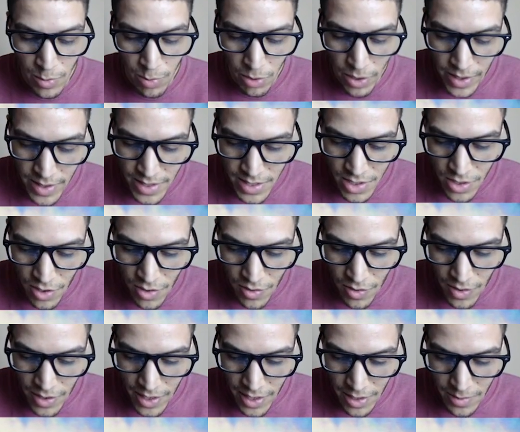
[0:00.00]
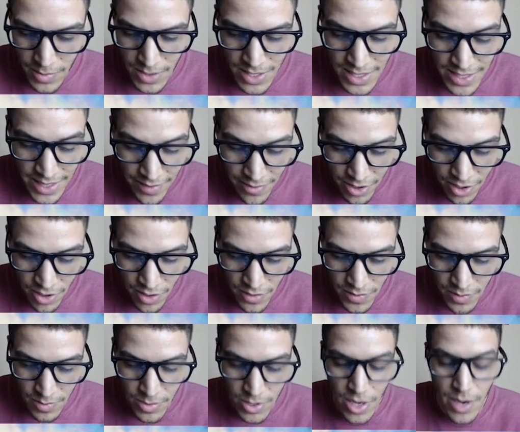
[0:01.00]
you play this card, look it up to 7 cards
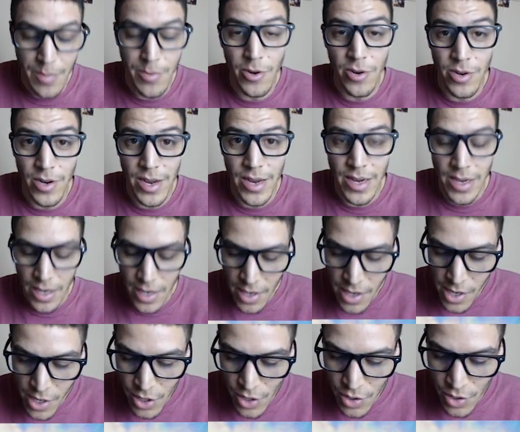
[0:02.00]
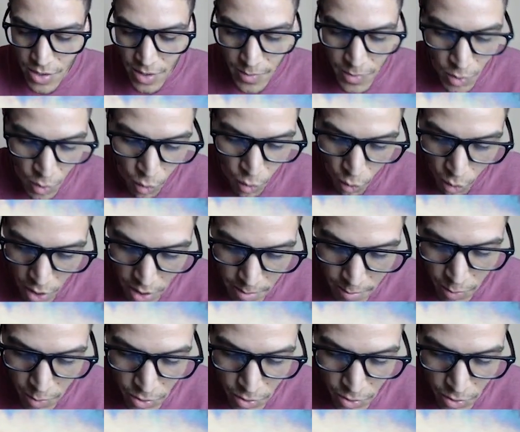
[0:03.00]
from the top of your deck. Choose up to 1